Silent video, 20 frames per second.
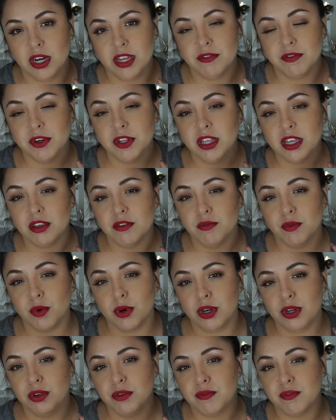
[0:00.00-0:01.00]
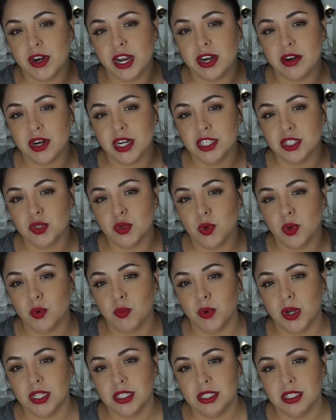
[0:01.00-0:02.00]
if you're looking for a new fragrance
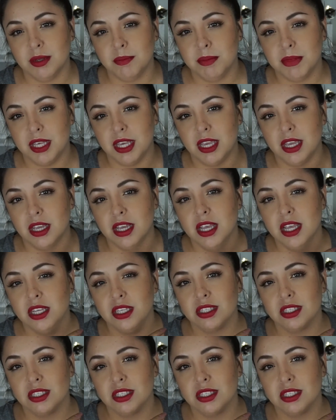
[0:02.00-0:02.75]
or want something